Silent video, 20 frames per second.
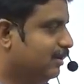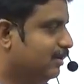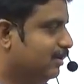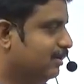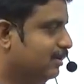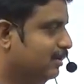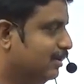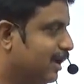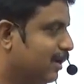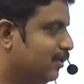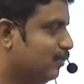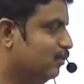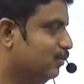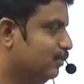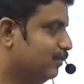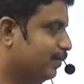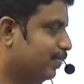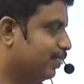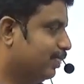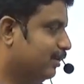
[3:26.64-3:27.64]
Now,
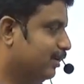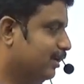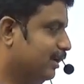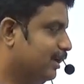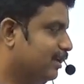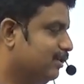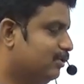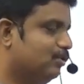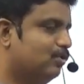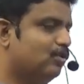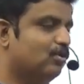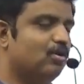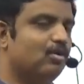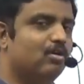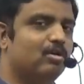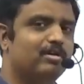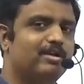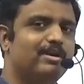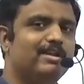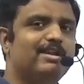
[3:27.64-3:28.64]
in
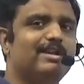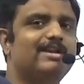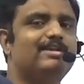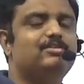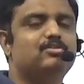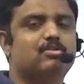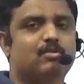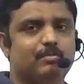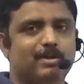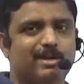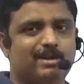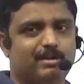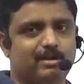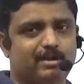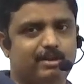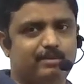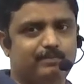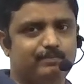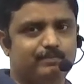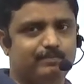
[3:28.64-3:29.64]
coordinate
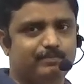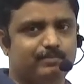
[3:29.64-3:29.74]
geometry,